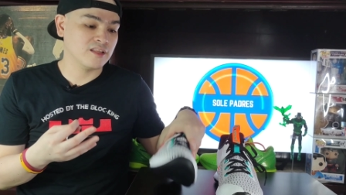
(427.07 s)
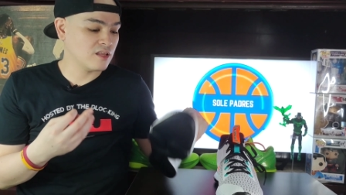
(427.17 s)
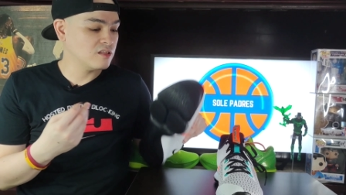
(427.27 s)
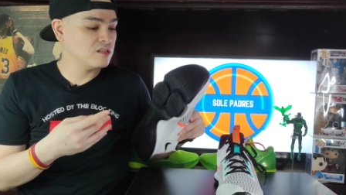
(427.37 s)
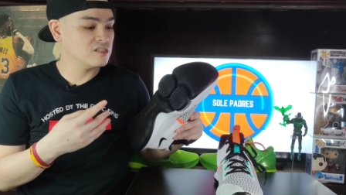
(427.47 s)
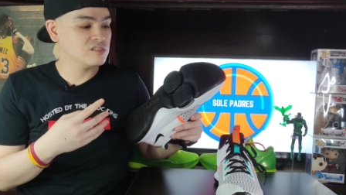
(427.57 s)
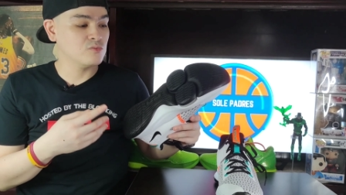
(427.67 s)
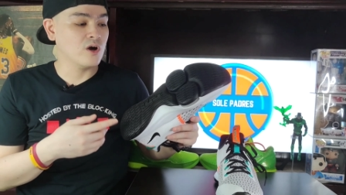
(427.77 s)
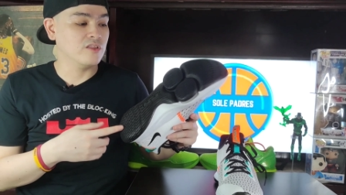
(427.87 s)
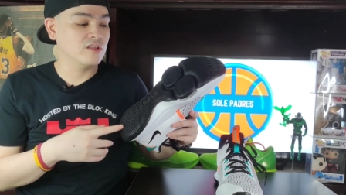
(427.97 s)
and then this
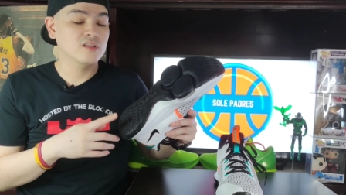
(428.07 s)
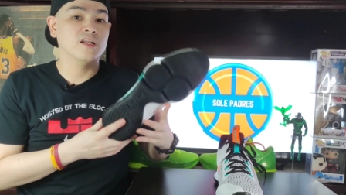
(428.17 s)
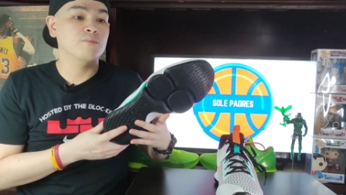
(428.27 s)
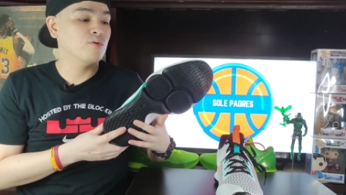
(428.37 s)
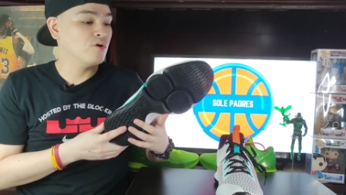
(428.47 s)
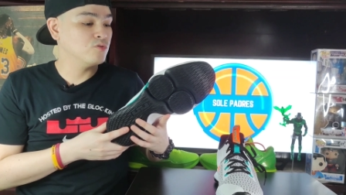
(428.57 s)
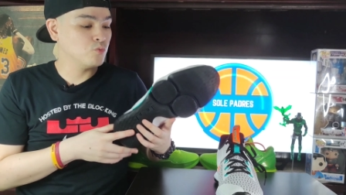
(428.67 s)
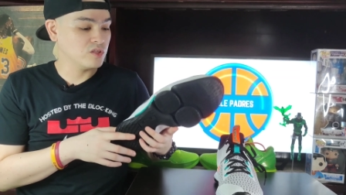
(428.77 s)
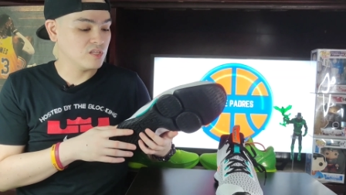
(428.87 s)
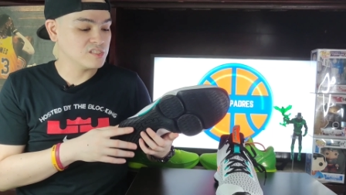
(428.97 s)
one, the LeBron
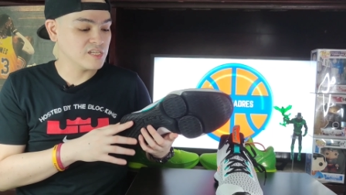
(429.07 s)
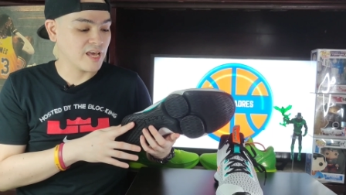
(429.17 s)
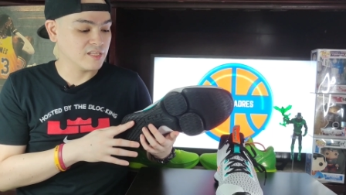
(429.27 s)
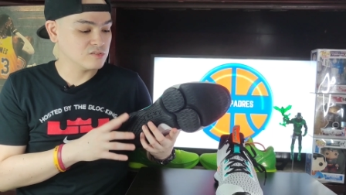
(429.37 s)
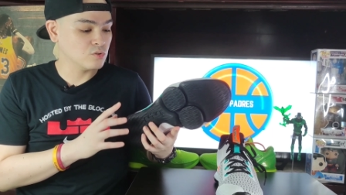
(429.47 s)
Witness line.